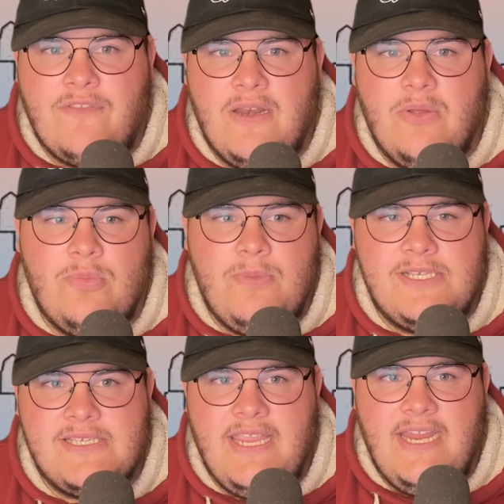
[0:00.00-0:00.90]
and it'll be
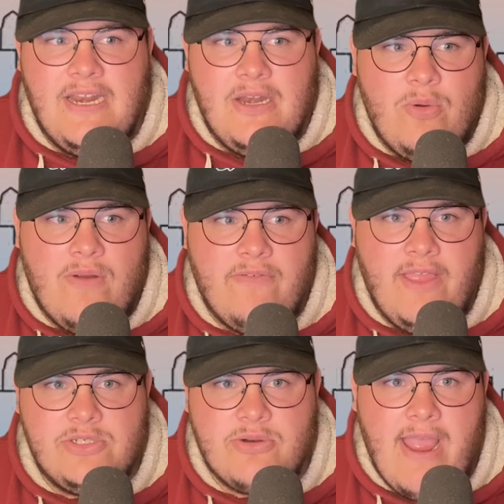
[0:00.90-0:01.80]
Steen and whoever they
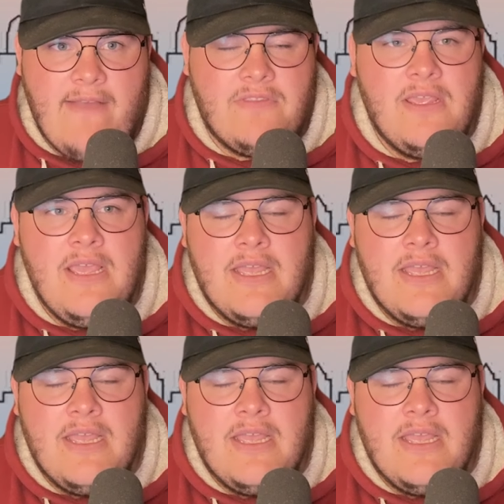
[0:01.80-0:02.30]
draft